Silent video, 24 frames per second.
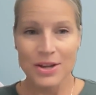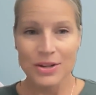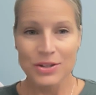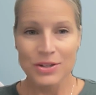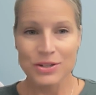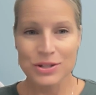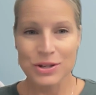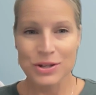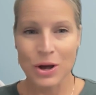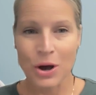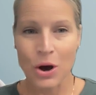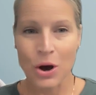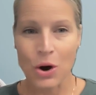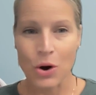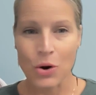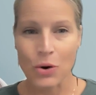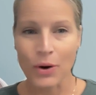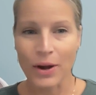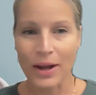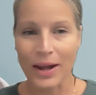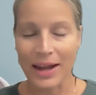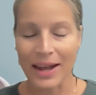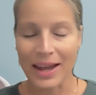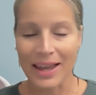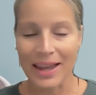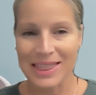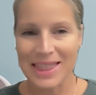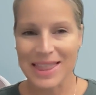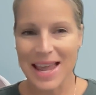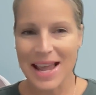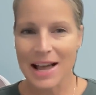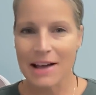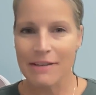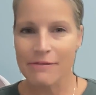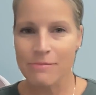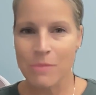So
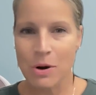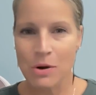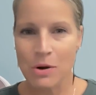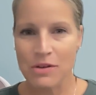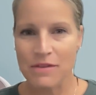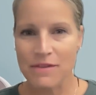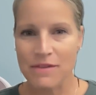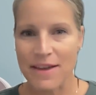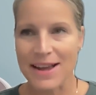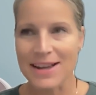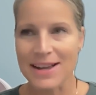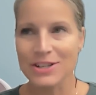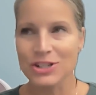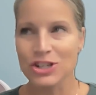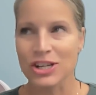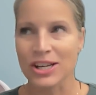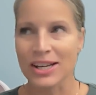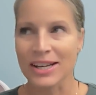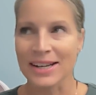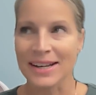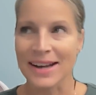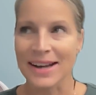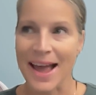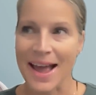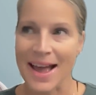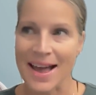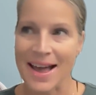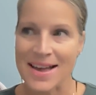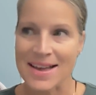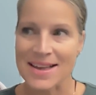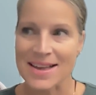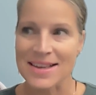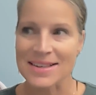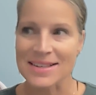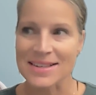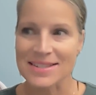think of motivation
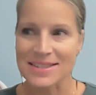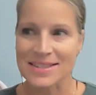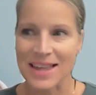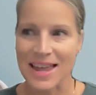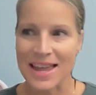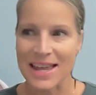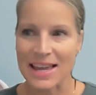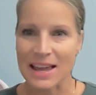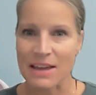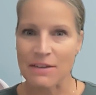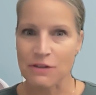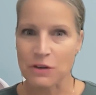as like,